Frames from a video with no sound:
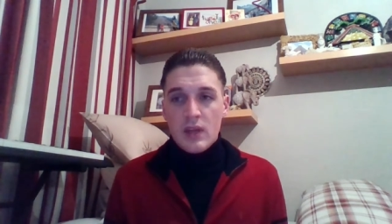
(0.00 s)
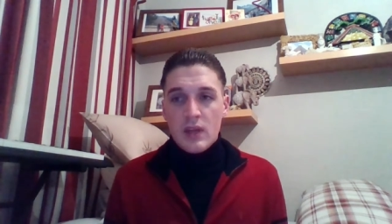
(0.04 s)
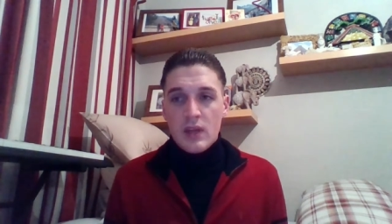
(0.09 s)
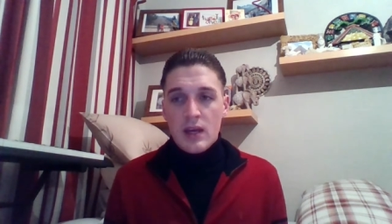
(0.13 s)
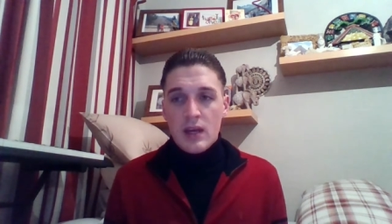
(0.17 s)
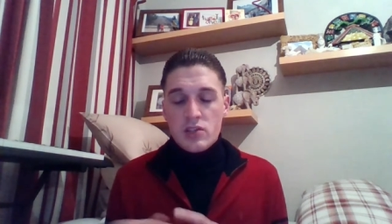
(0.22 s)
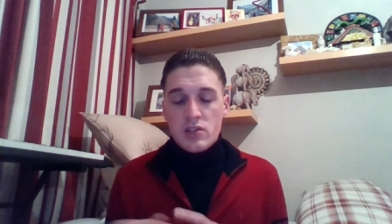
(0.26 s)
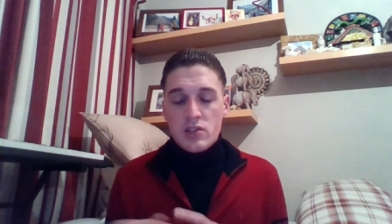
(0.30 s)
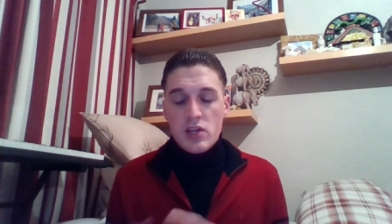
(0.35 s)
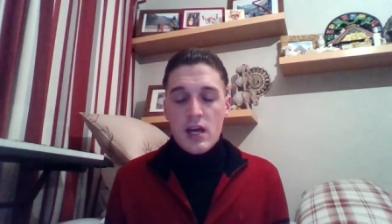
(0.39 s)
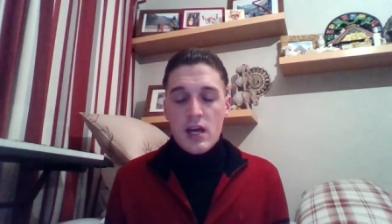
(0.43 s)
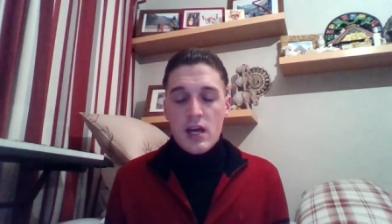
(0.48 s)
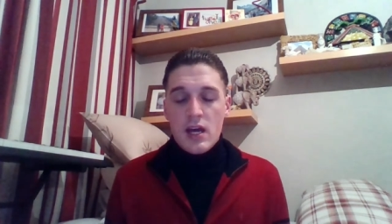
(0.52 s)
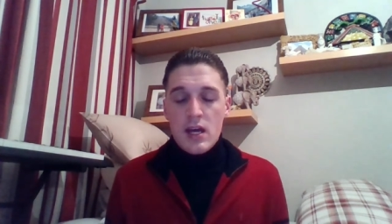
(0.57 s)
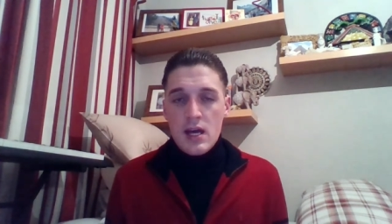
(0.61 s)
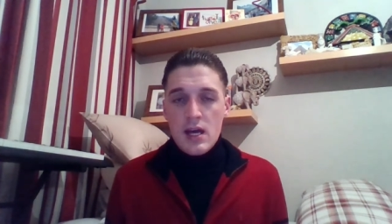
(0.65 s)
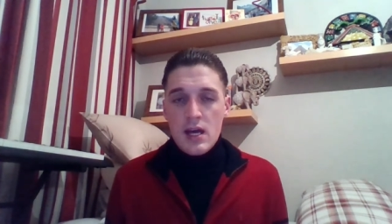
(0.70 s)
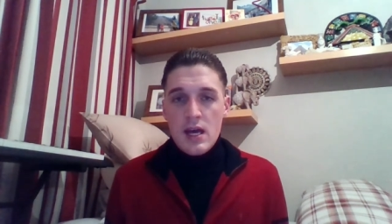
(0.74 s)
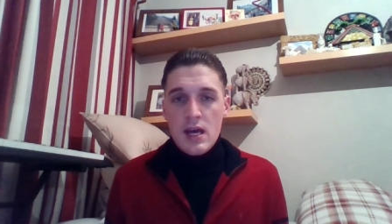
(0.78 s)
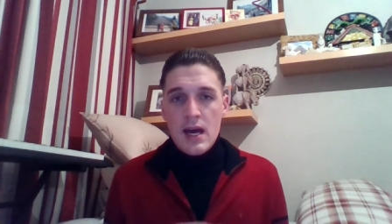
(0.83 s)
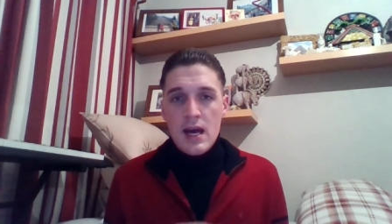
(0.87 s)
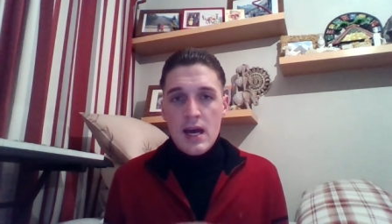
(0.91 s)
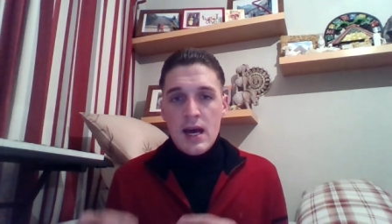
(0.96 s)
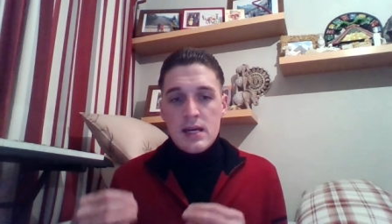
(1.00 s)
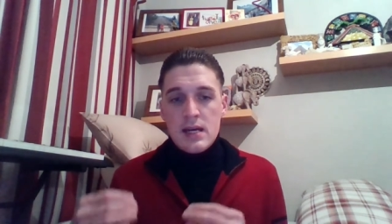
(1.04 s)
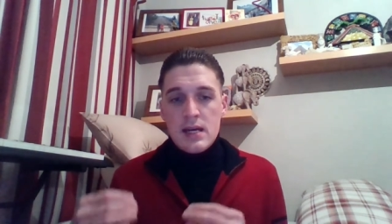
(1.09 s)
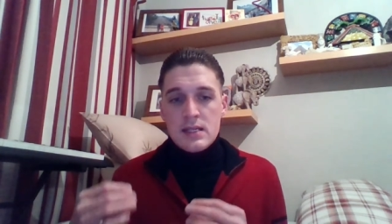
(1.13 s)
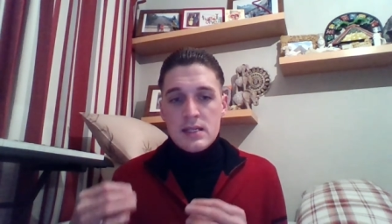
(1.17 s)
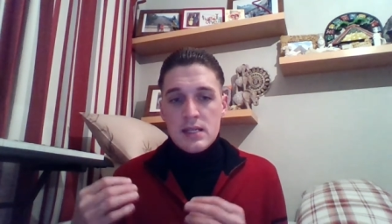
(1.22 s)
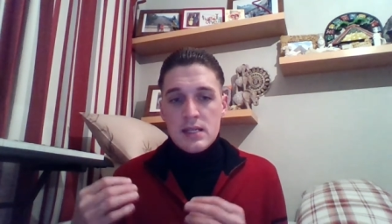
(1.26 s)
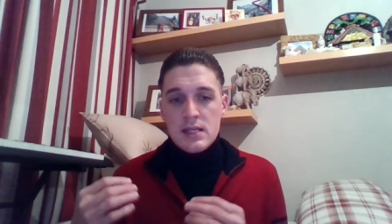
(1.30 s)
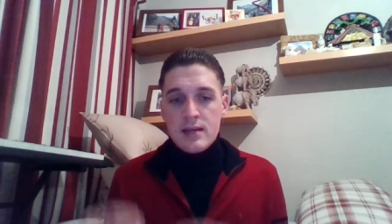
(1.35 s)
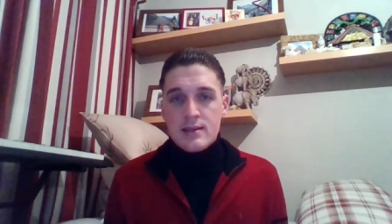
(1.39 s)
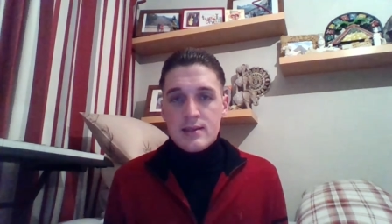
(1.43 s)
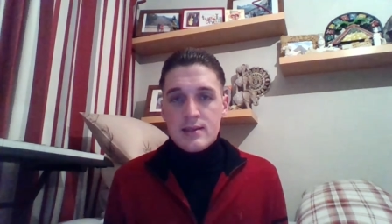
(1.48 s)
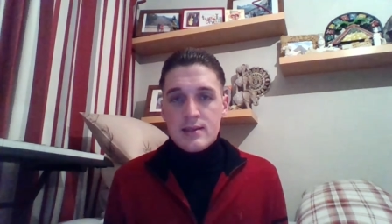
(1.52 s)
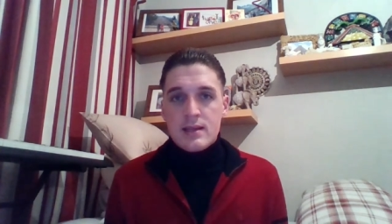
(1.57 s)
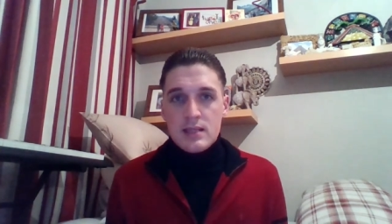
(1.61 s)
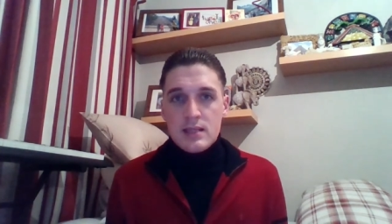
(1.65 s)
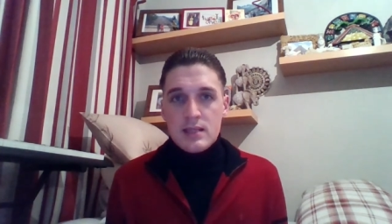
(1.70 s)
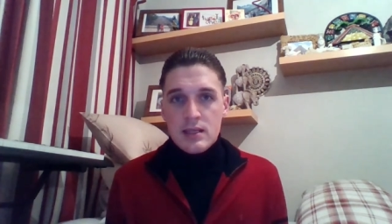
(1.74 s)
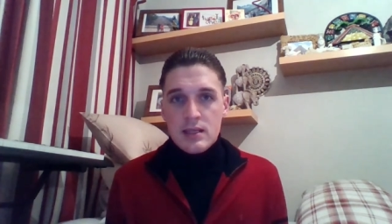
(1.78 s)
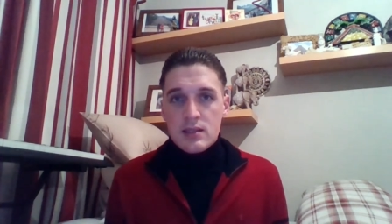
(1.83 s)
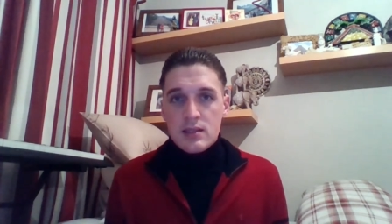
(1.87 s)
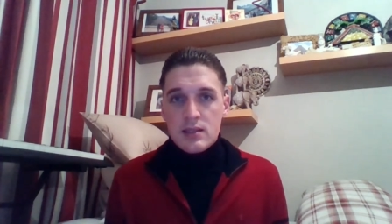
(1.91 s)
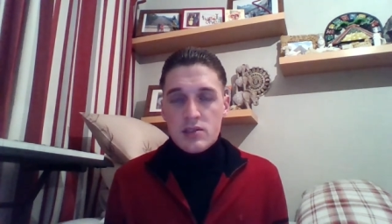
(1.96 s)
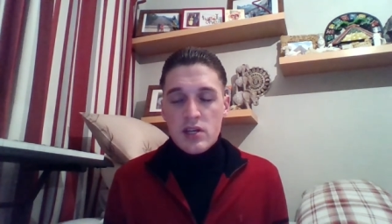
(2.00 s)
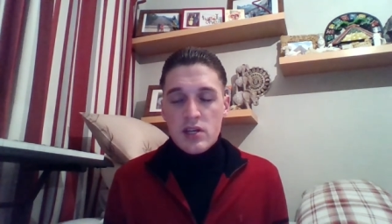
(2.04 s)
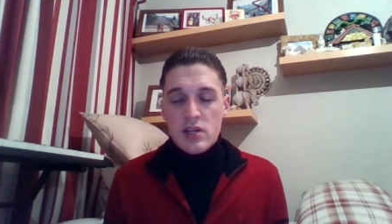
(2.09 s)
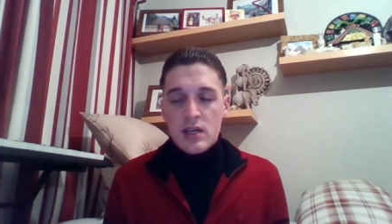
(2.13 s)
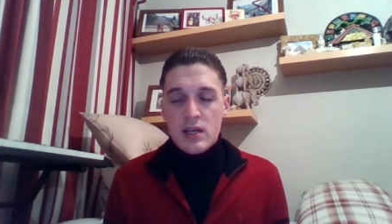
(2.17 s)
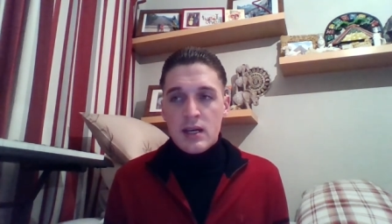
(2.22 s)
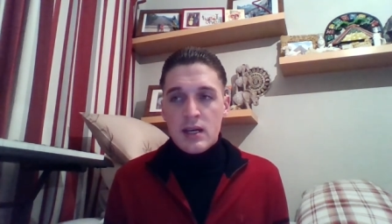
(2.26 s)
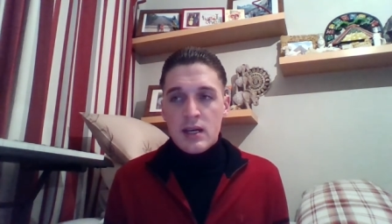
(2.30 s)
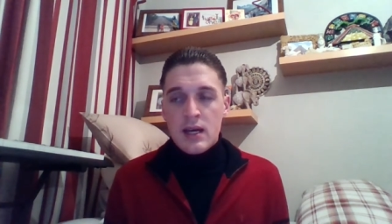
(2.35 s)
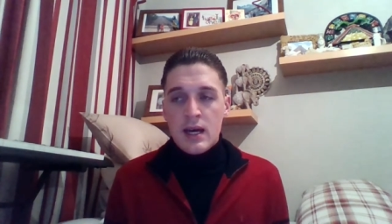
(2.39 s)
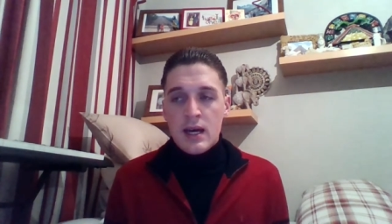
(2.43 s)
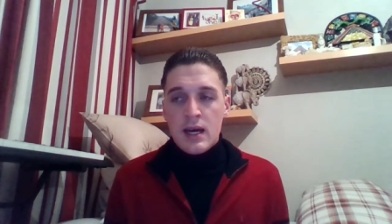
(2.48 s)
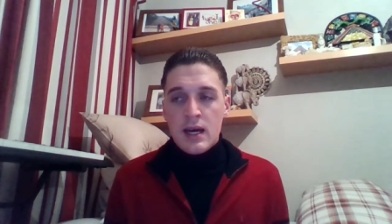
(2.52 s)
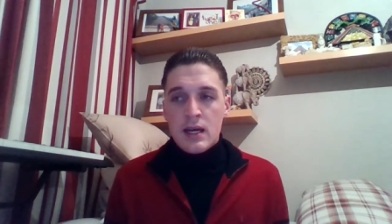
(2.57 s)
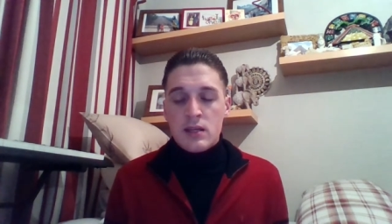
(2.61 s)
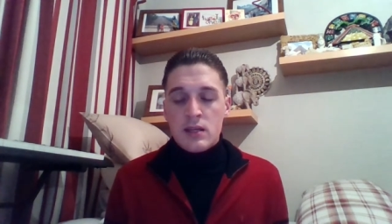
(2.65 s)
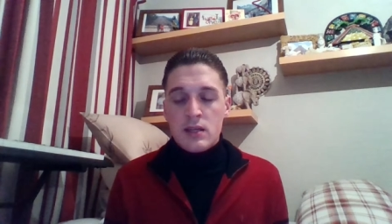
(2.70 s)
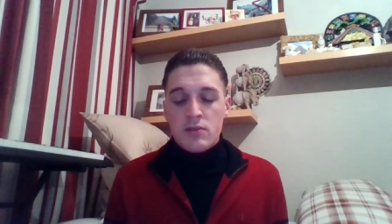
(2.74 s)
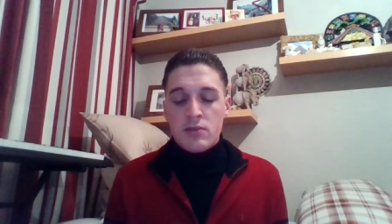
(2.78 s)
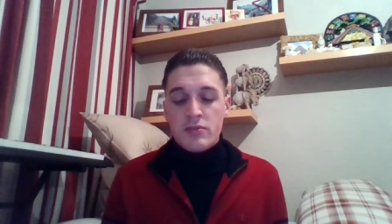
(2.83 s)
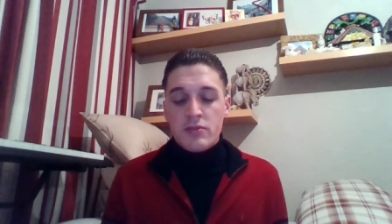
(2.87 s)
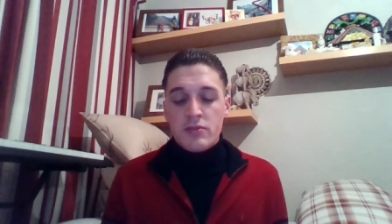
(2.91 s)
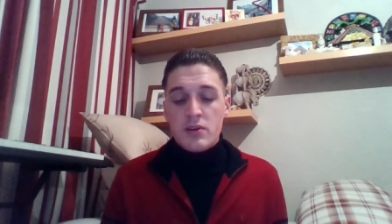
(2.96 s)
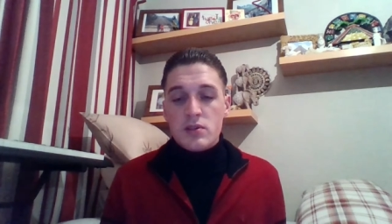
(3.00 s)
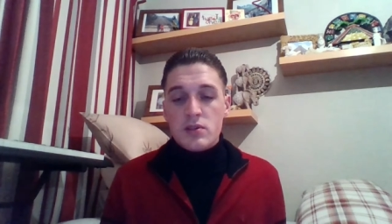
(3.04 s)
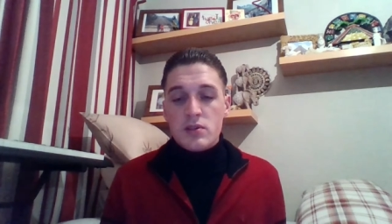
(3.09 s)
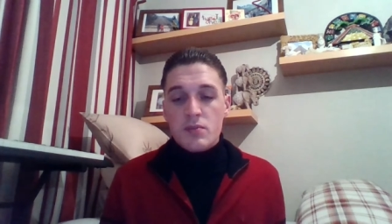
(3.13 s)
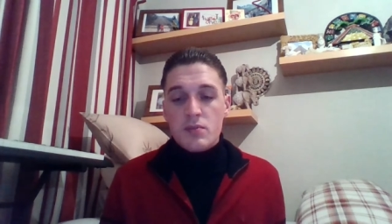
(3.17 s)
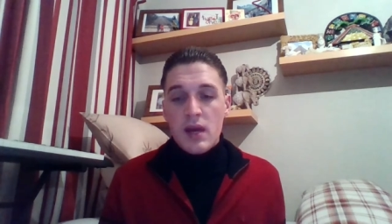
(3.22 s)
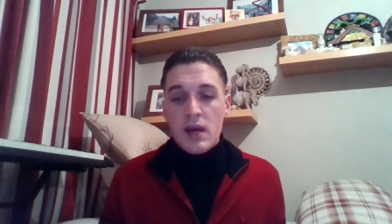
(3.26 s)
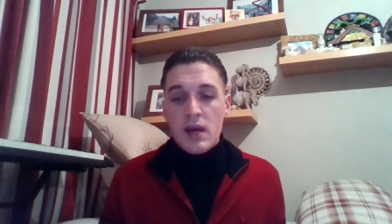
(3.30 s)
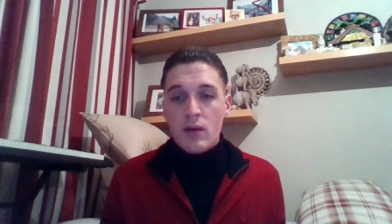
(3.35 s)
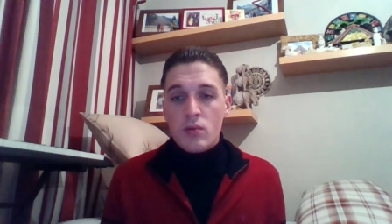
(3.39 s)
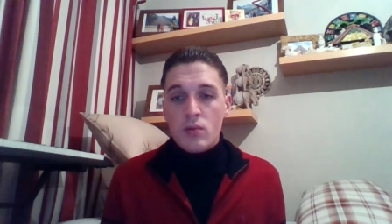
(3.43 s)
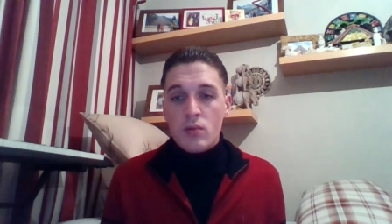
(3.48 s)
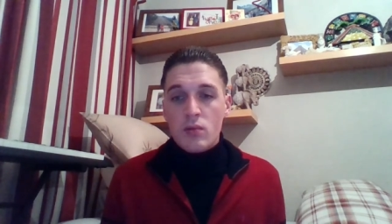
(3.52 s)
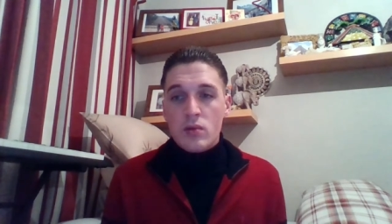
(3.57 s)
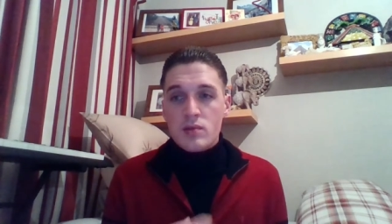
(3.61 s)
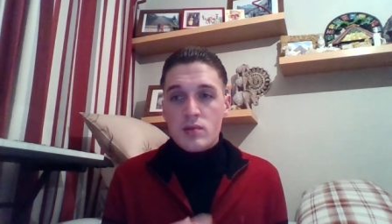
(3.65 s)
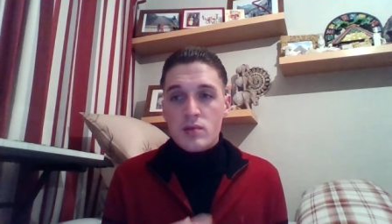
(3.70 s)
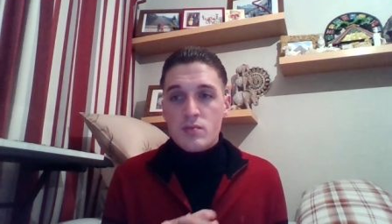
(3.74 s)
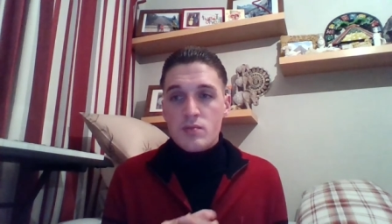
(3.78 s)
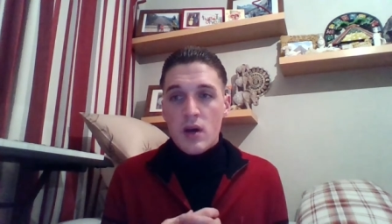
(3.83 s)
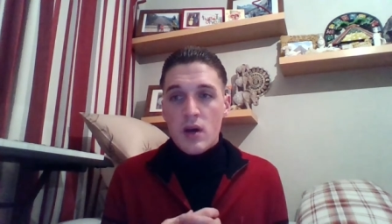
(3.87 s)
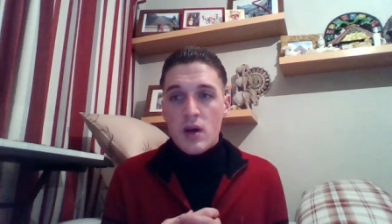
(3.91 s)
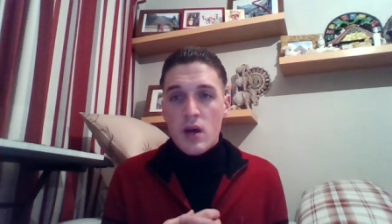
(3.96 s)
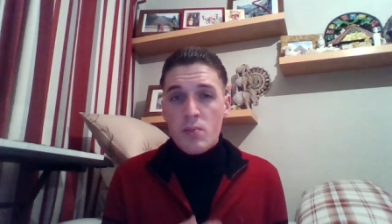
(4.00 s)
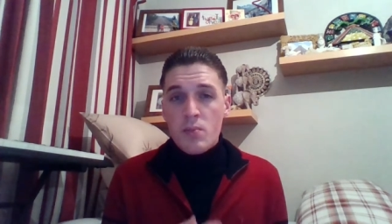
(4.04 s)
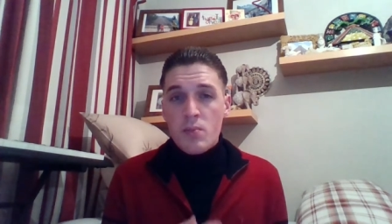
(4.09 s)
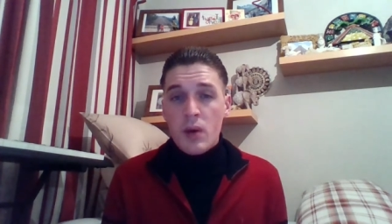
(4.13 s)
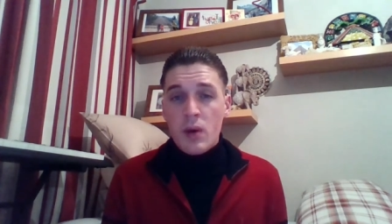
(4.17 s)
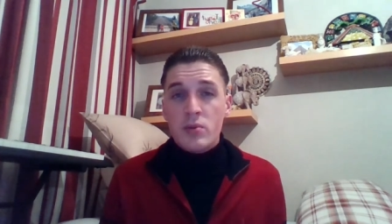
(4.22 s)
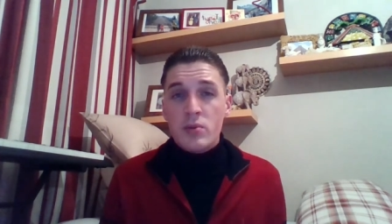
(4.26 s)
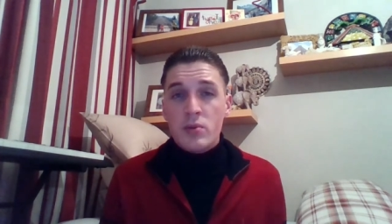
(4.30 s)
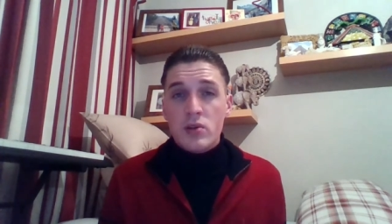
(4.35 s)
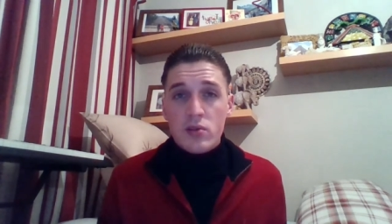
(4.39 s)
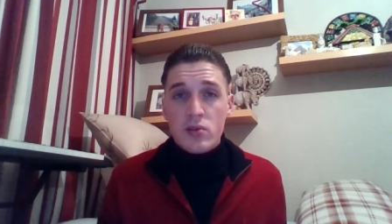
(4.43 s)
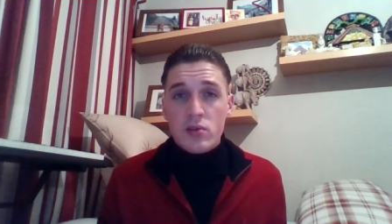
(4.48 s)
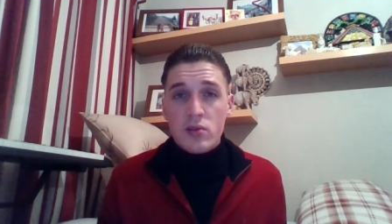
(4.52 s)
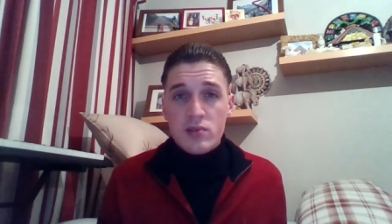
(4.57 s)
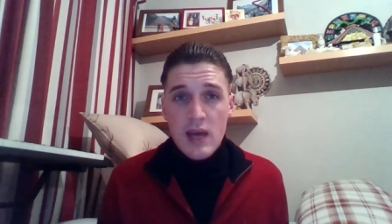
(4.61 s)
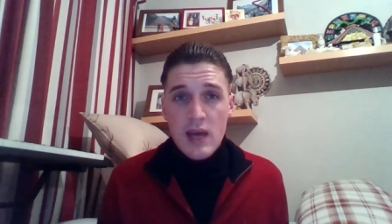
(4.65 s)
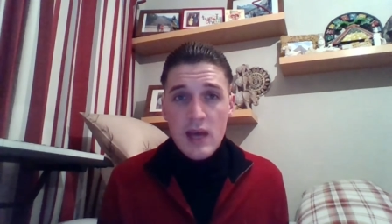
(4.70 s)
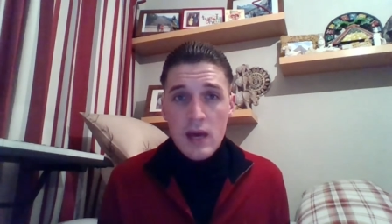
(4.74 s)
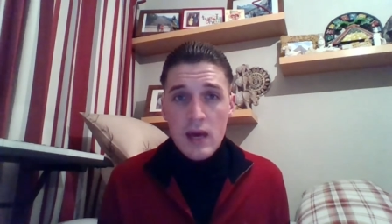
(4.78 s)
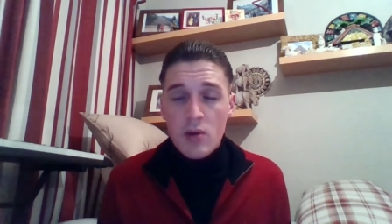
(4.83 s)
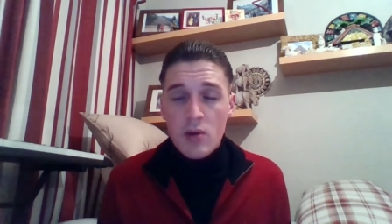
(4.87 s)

a chair, and I sat down in the chair, and in front of me was my puppy dog Sabe.